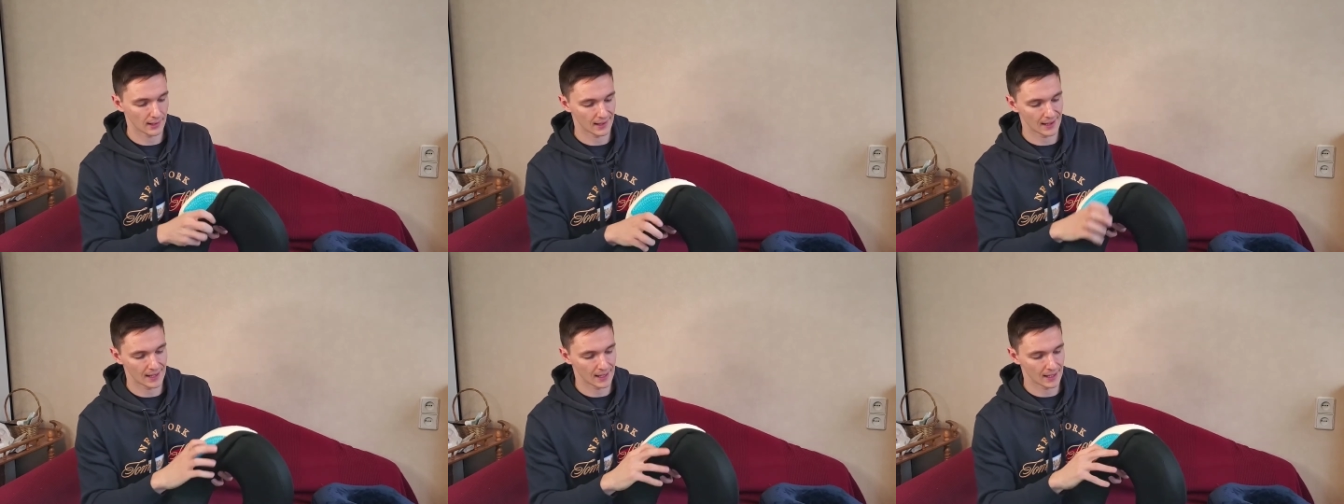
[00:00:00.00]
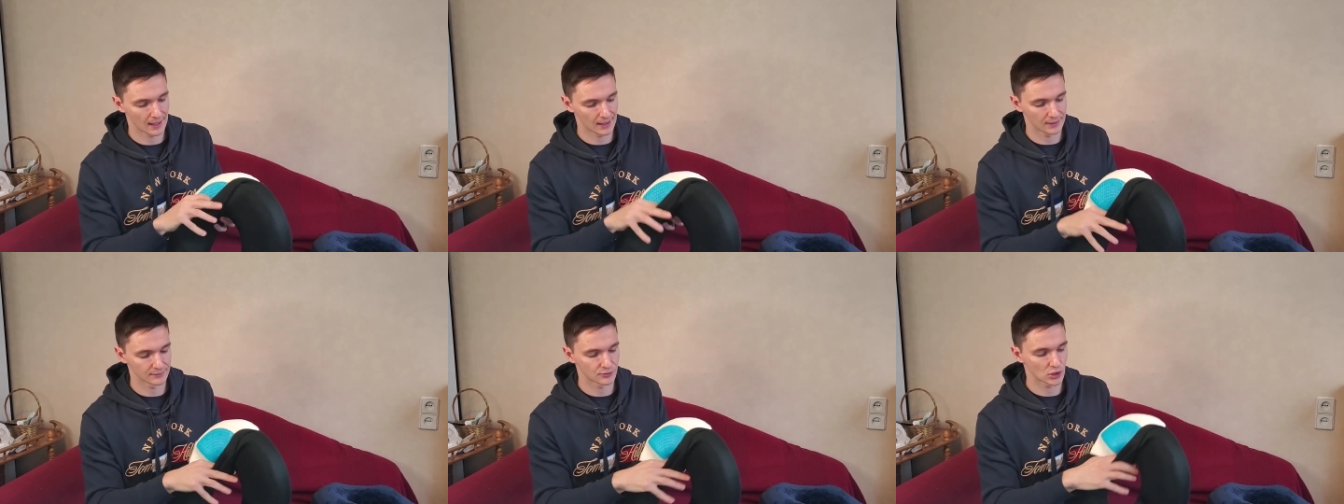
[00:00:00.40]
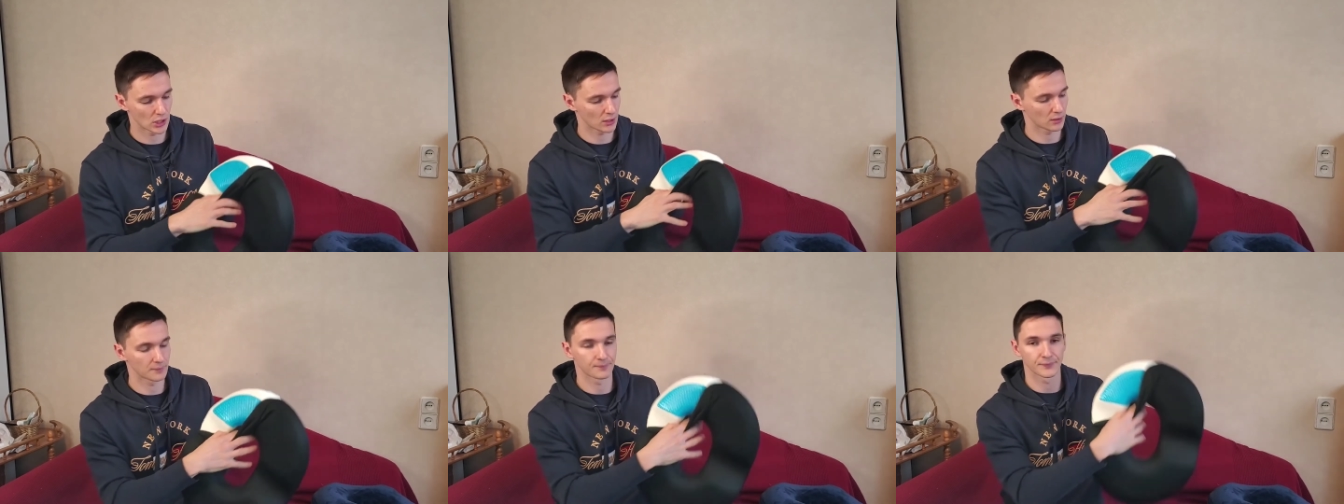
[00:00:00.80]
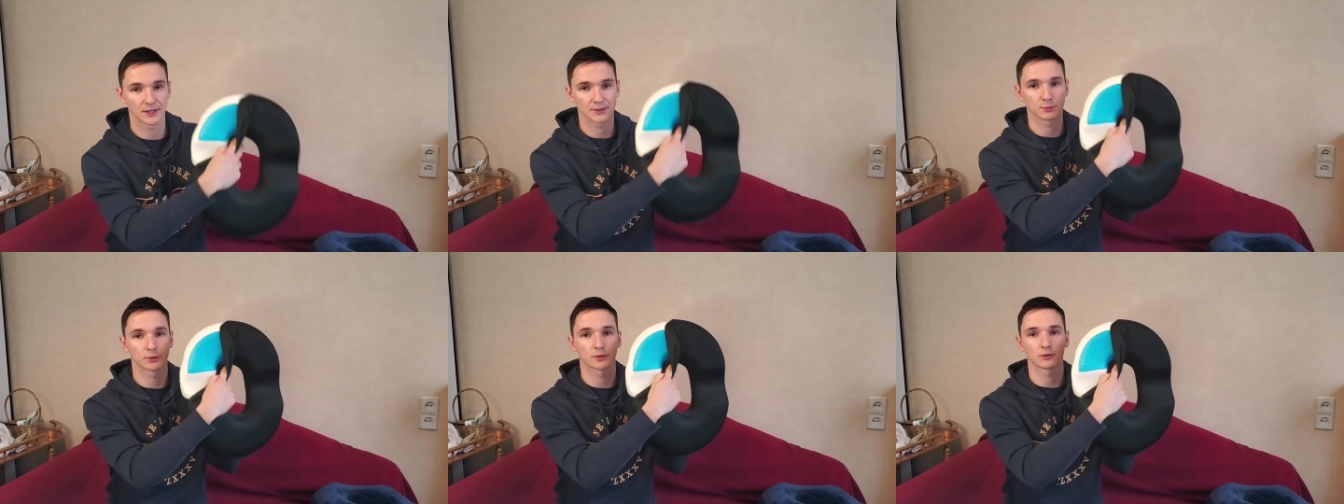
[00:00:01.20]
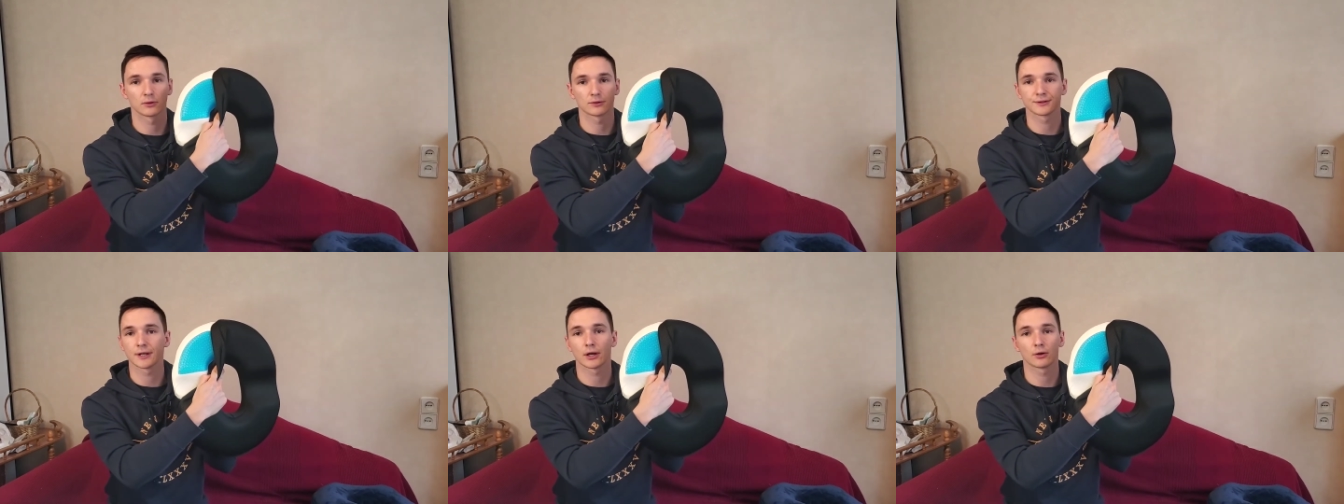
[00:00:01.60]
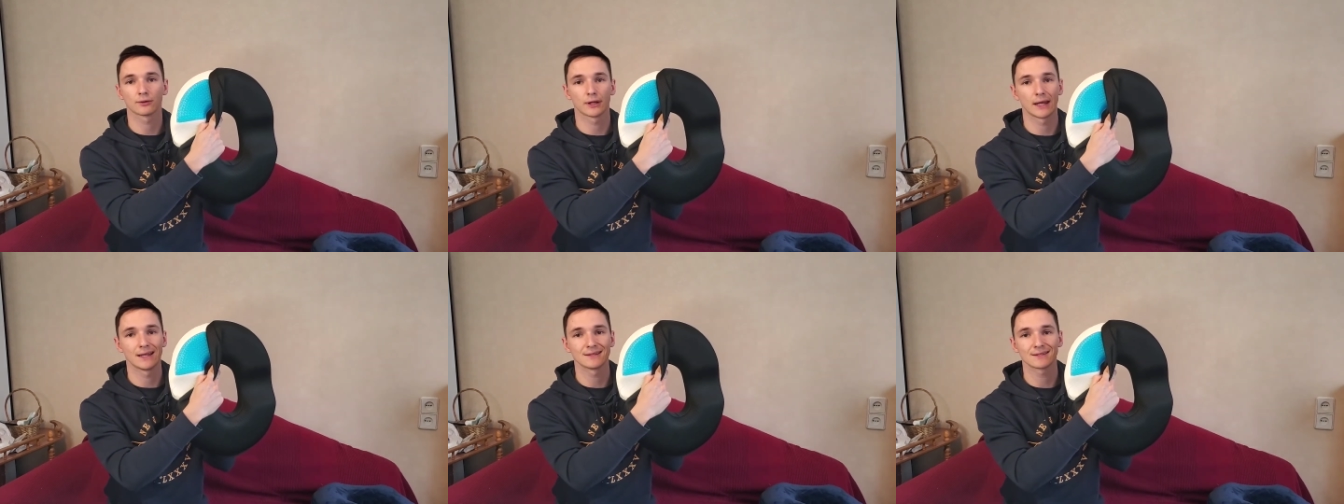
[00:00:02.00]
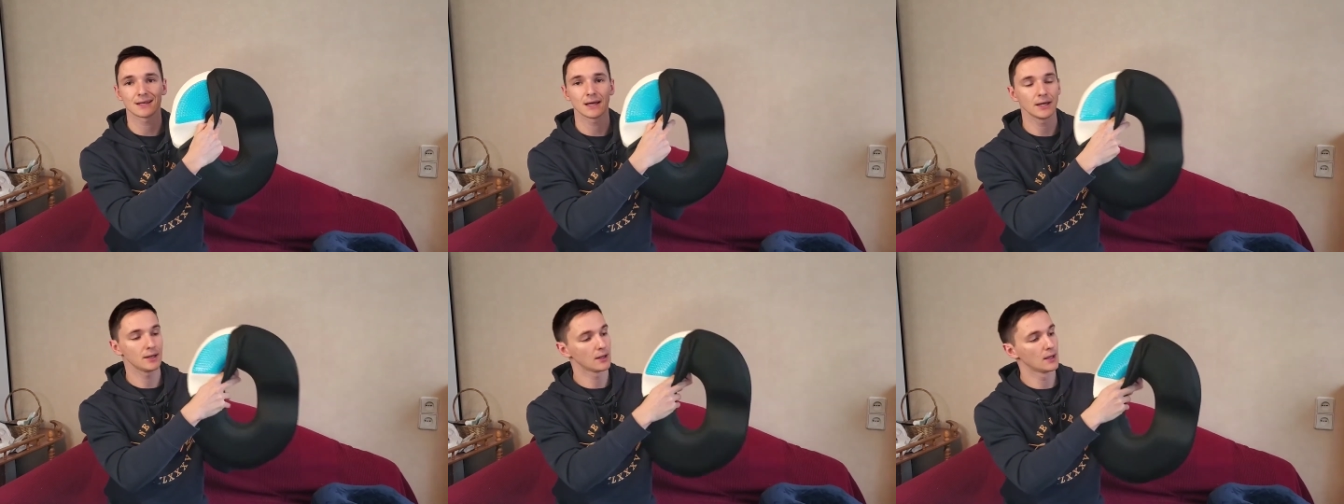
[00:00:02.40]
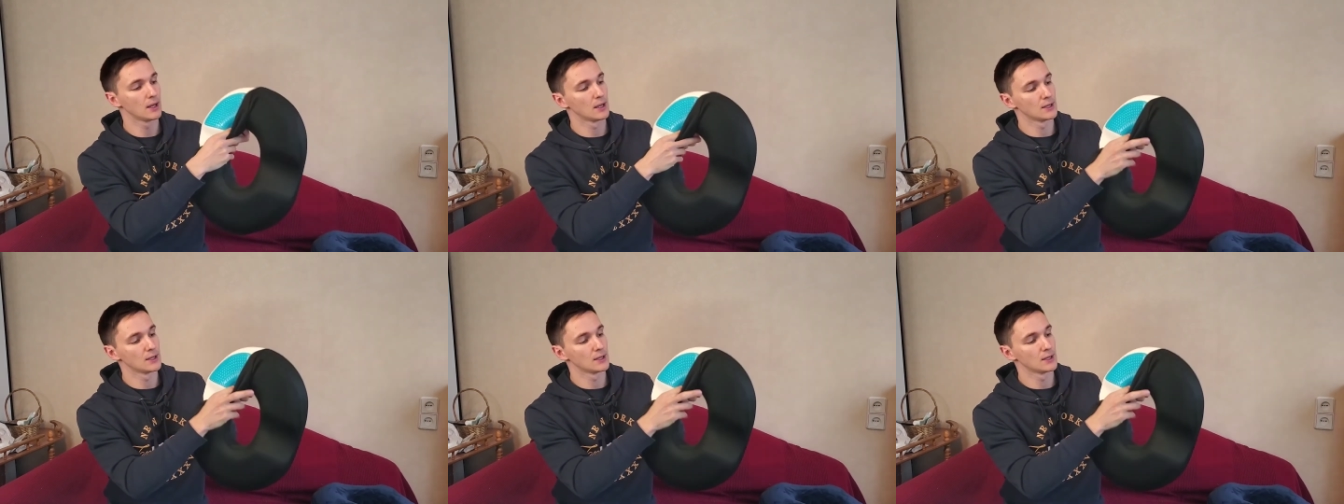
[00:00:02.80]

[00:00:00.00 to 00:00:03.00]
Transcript: and gel. That's what it looks like on the inside.